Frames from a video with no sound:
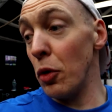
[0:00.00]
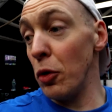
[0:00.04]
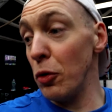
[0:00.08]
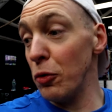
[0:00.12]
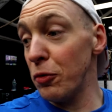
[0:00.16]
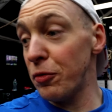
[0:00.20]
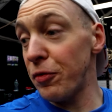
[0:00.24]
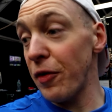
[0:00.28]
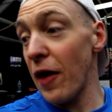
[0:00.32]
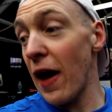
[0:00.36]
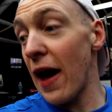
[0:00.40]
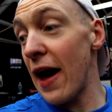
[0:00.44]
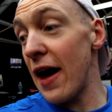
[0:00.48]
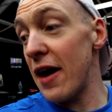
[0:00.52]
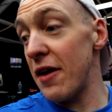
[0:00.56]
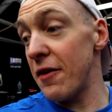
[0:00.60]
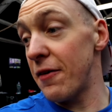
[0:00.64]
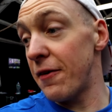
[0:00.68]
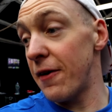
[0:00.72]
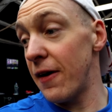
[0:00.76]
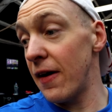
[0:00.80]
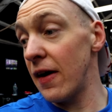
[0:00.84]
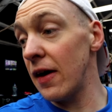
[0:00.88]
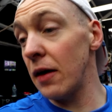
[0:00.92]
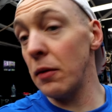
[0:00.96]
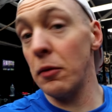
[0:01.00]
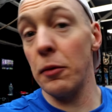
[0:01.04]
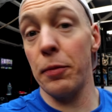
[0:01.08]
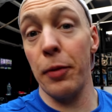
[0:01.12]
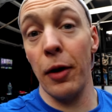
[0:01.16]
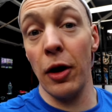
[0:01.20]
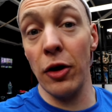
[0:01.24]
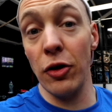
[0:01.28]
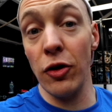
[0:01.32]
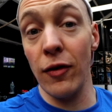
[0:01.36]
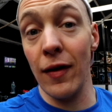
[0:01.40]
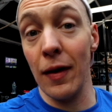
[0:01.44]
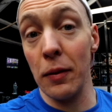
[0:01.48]
105, we'll
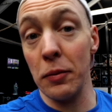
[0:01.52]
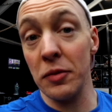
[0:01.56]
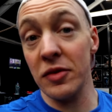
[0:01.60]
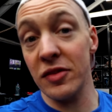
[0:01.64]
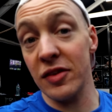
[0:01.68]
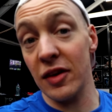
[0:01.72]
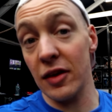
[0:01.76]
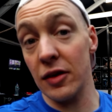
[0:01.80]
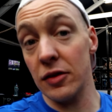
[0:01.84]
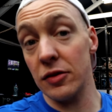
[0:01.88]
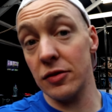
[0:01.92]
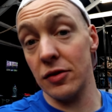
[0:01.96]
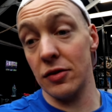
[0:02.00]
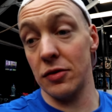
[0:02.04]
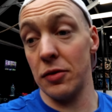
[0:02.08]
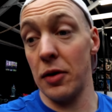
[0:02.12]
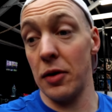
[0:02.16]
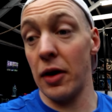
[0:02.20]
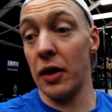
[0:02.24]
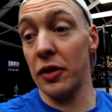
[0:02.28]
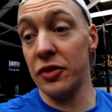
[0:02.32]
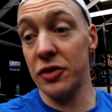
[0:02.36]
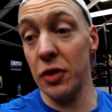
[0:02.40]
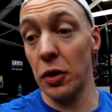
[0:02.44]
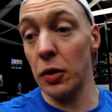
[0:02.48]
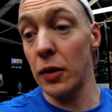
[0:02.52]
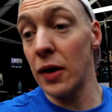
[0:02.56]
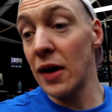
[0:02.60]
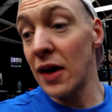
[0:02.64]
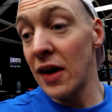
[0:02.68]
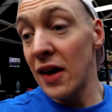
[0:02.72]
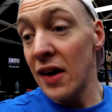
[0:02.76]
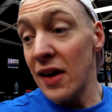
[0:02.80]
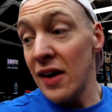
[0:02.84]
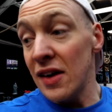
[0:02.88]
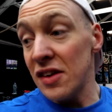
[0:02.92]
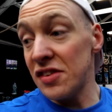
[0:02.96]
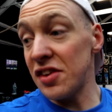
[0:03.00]
probably do them with singles as well, so
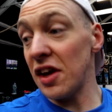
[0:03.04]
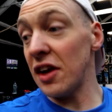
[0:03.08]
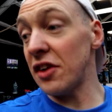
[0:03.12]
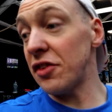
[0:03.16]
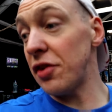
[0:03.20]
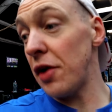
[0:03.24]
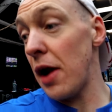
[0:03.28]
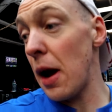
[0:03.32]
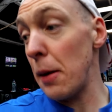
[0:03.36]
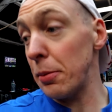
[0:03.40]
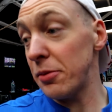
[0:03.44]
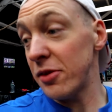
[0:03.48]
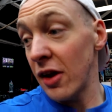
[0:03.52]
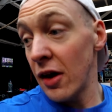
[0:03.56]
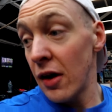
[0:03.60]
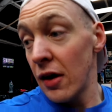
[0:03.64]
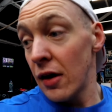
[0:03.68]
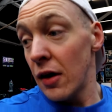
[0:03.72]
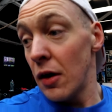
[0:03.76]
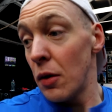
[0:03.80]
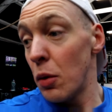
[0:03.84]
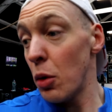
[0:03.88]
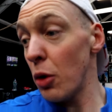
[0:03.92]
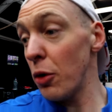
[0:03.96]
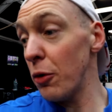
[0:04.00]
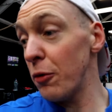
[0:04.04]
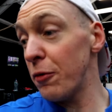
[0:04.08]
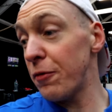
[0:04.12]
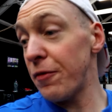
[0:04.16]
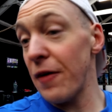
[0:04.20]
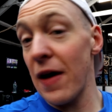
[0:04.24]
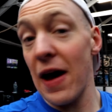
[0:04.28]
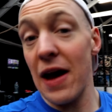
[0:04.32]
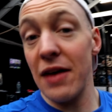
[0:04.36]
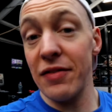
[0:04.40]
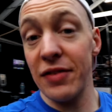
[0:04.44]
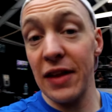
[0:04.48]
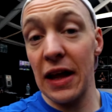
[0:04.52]
6 reps,
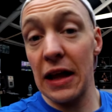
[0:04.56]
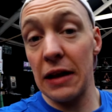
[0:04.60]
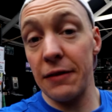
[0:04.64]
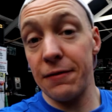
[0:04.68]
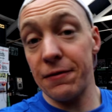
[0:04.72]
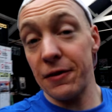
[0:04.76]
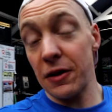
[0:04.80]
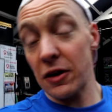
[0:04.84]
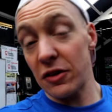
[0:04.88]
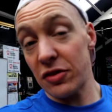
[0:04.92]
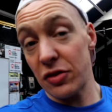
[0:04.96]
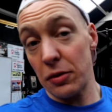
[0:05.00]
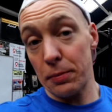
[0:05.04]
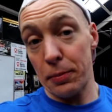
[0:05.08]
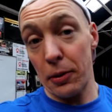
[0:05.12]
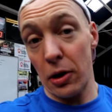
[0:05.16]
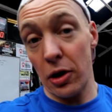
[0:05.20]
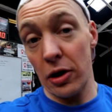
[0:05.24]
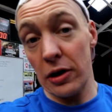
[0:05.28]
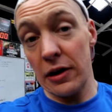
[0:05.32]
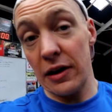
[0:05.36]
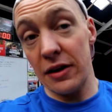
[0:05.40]
105, and that'll finish the power